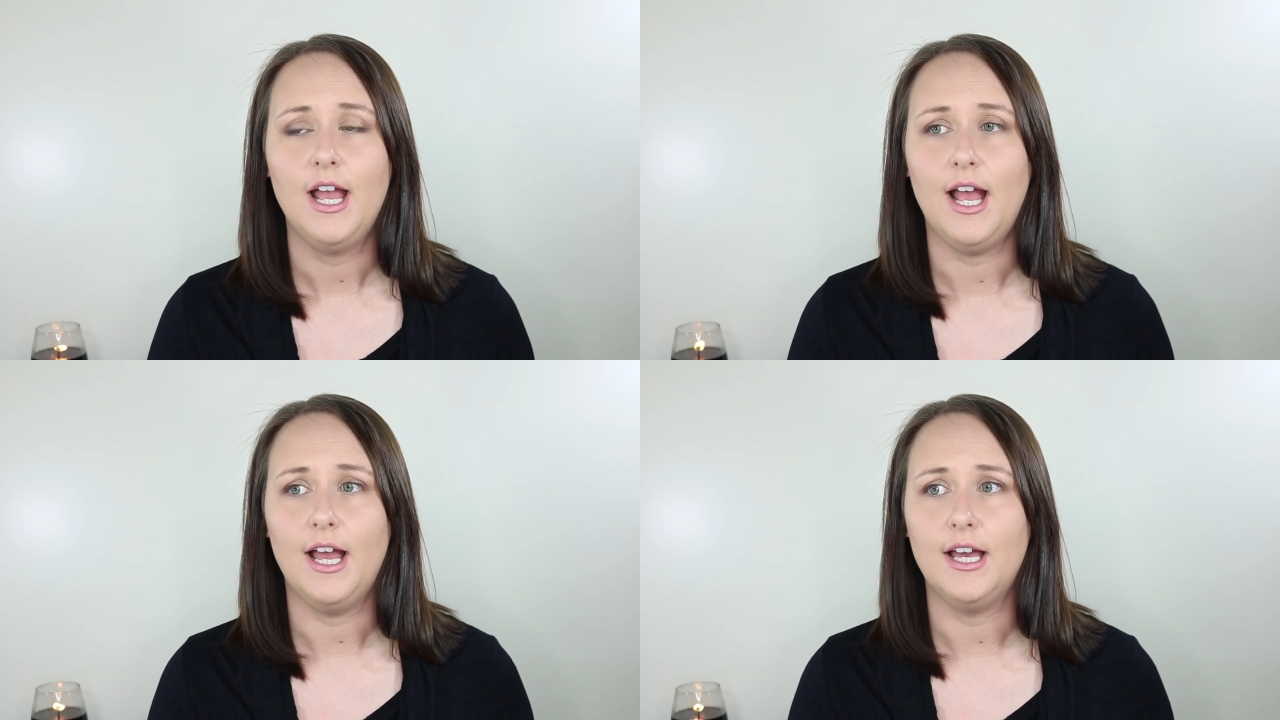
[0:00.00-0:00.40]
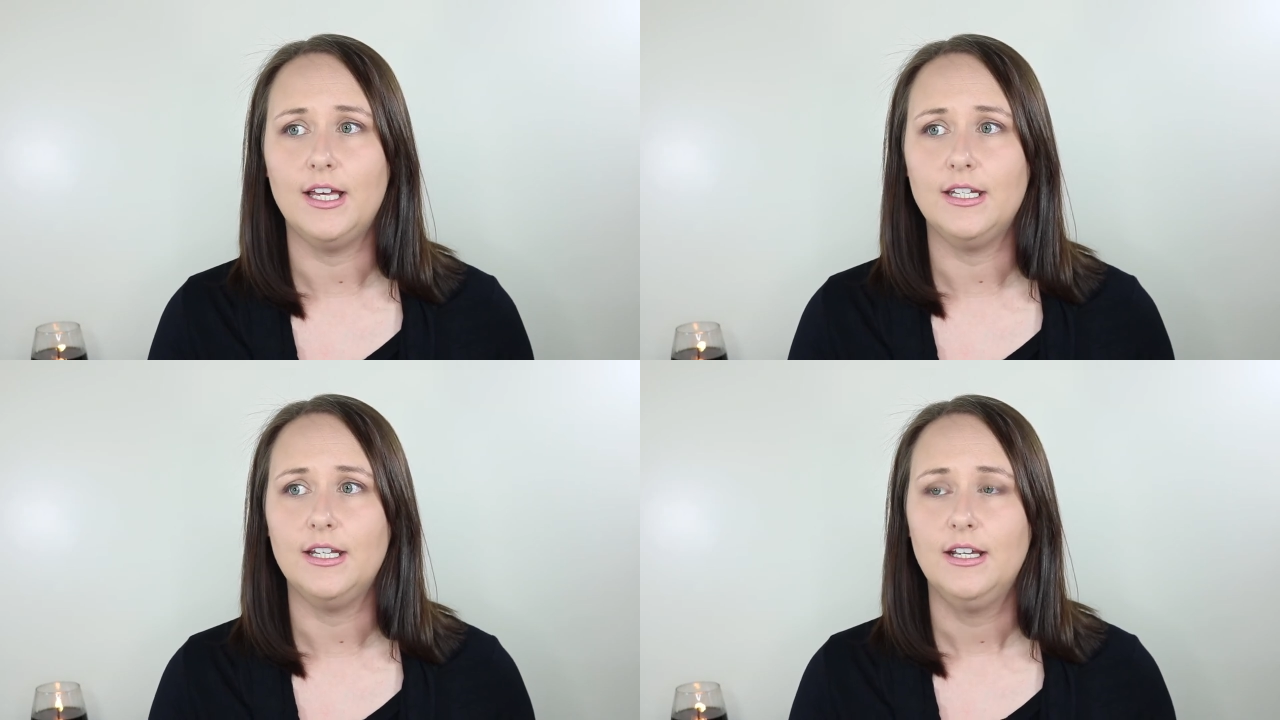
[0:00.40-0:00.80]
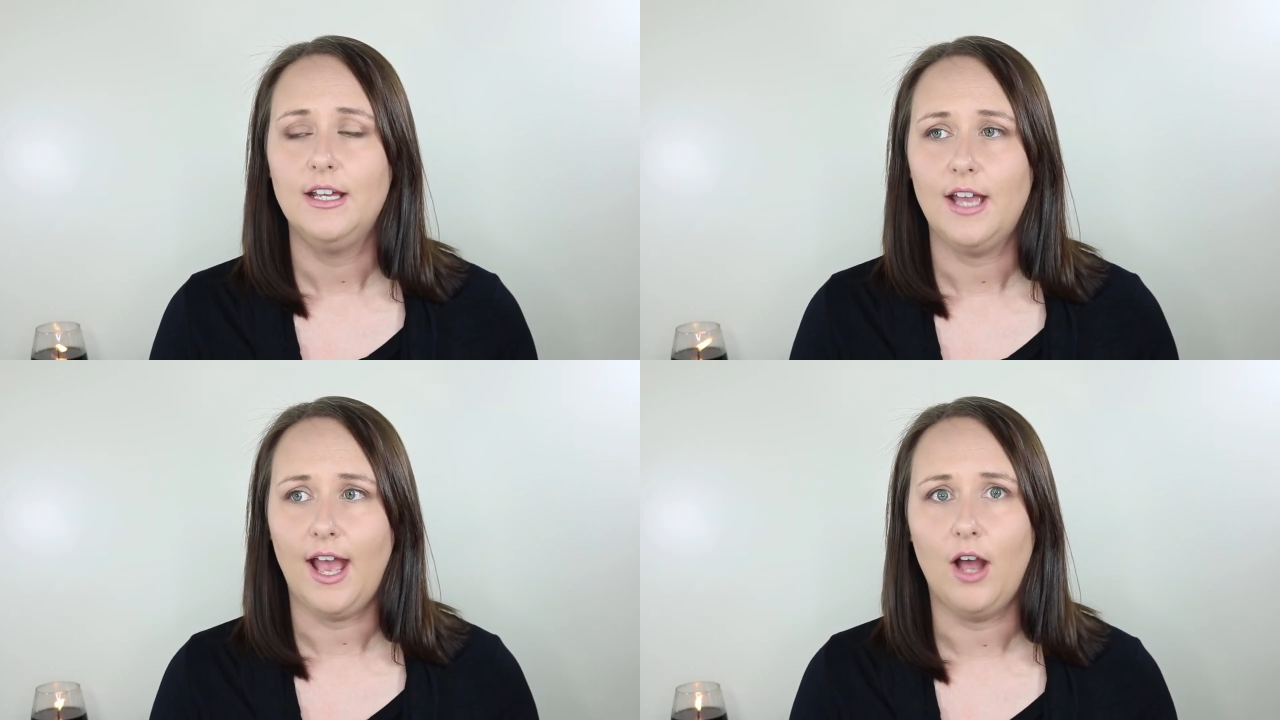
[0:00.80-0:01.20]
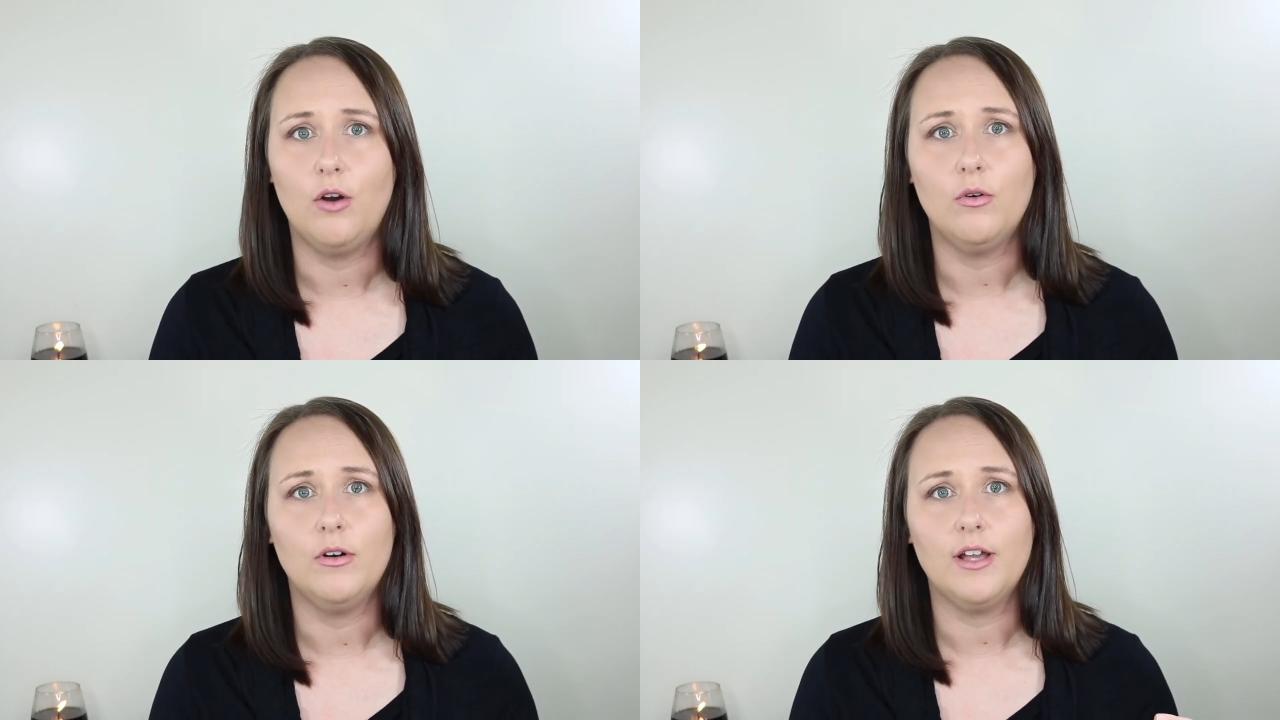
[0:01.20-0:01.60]
and
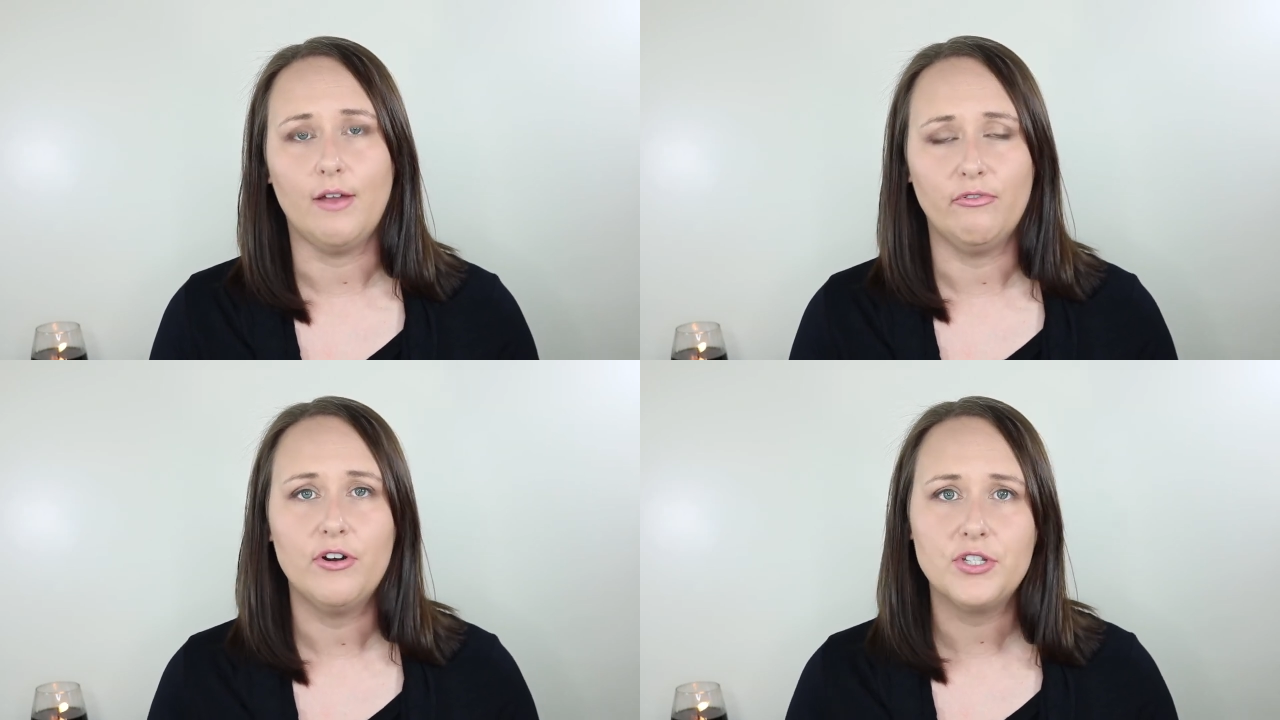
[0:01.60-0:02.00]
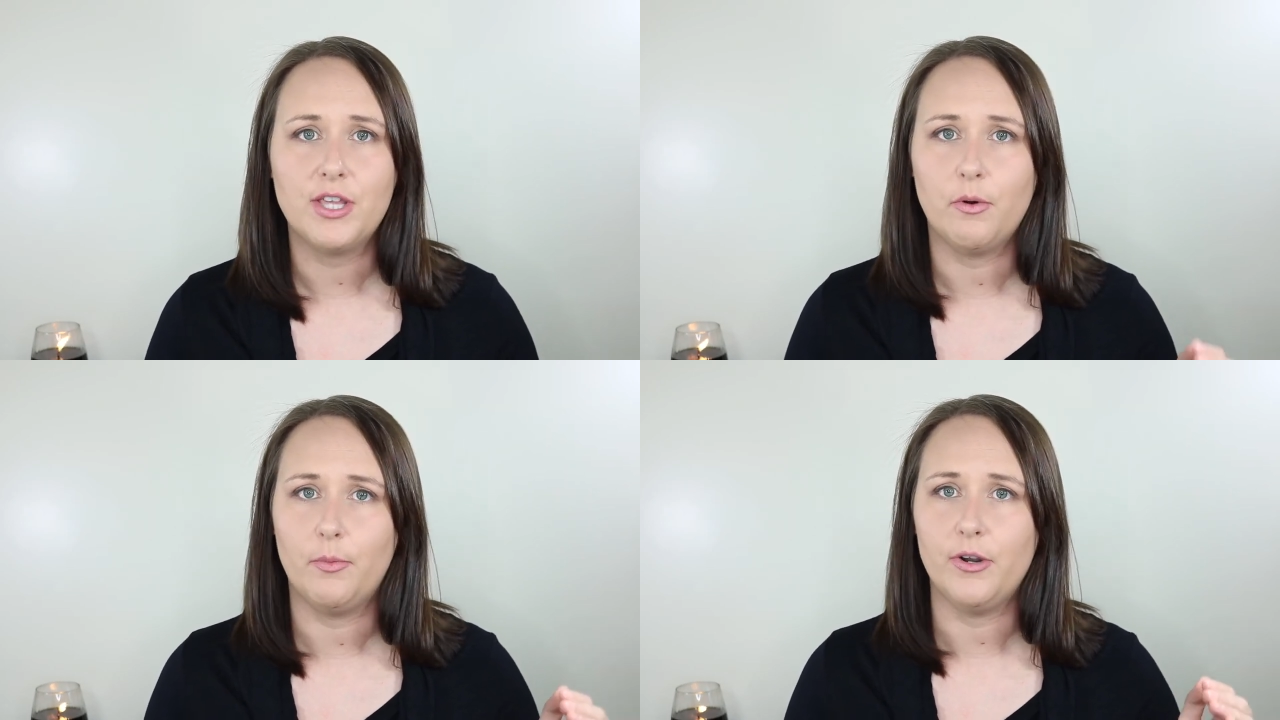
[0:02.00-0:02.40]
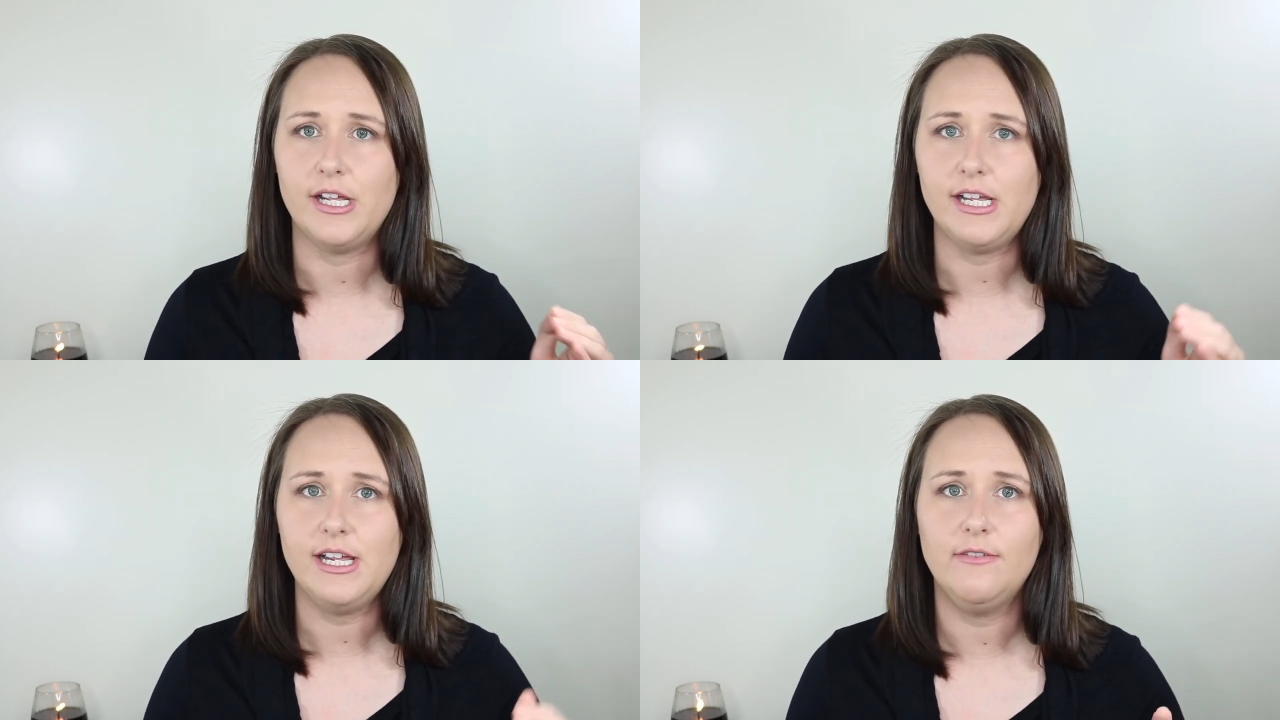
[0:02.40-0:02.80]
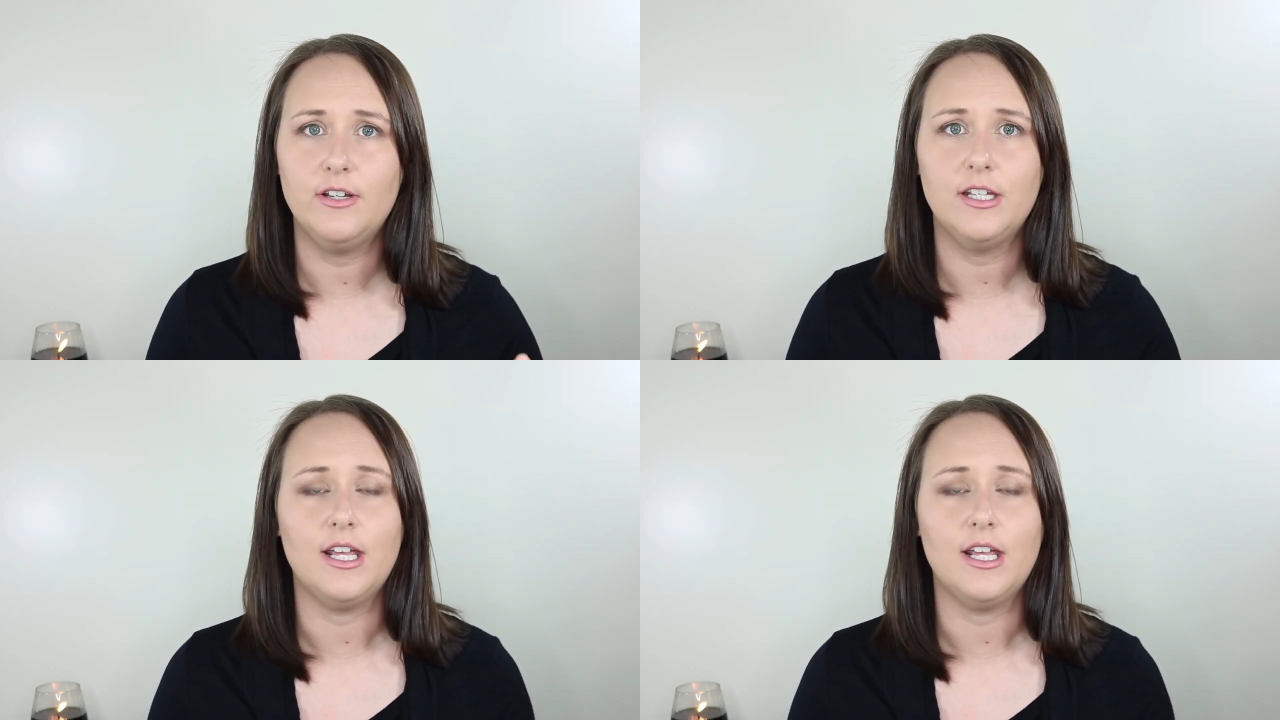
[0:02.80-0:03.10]
how at first they were pretty even,